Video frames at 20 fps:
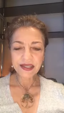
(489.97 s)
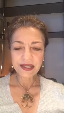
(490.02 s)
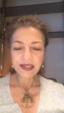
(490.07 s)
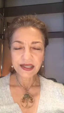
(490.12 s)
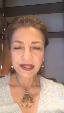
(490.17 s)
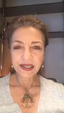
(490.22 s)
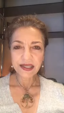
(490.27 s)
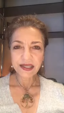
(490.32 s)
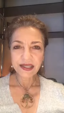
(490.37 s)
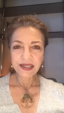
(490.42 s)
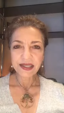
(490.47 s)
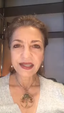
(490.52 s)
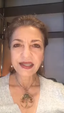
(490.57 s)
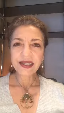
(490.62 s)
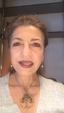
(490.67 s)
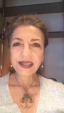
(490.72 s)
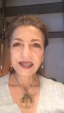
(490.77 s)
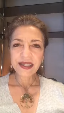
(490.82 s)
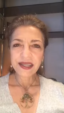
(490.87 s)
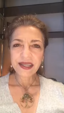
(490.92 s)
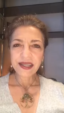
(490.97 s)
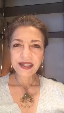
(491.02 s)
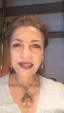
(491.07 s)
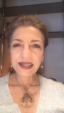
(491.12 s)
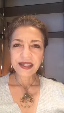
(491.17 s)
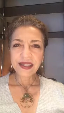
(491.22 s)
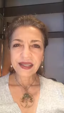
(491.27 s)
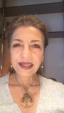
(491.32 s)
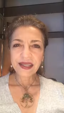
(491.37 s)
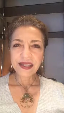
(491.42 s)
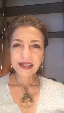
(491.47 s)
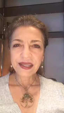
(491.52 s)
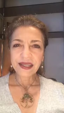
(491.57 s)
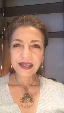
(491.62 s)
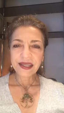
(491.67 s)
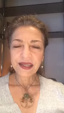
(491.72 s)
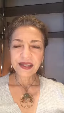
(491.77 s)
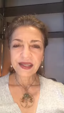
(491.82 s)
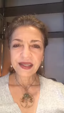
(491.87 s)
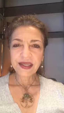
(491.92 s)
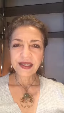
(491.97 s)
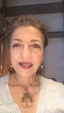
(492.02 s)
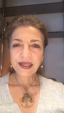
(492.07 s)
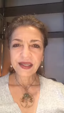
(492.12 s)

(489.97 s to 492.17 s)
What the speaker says: Nothing is said.